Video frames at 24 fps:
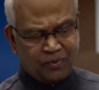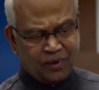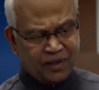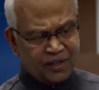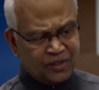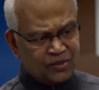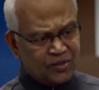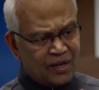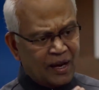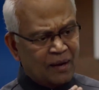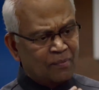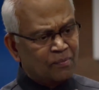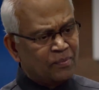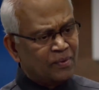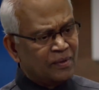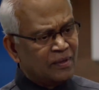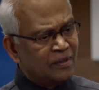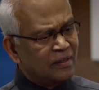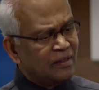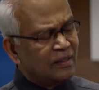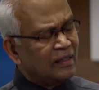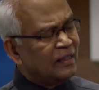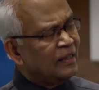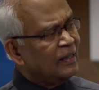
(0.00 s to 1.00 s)
For
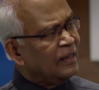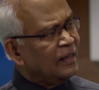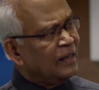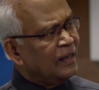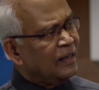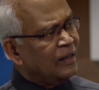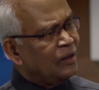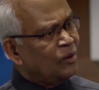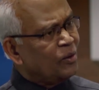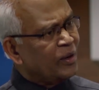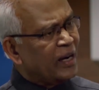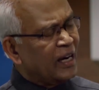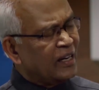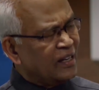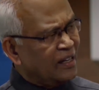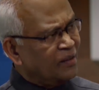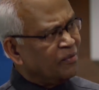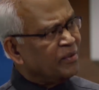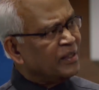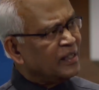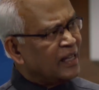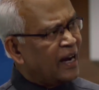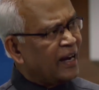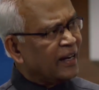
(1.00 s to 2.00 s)
example, look at
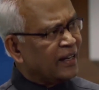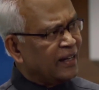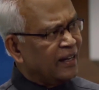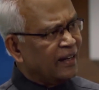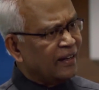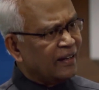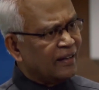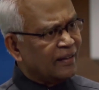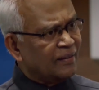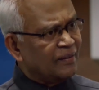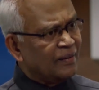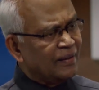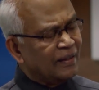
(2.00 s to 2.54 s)
Arvind Eye Care.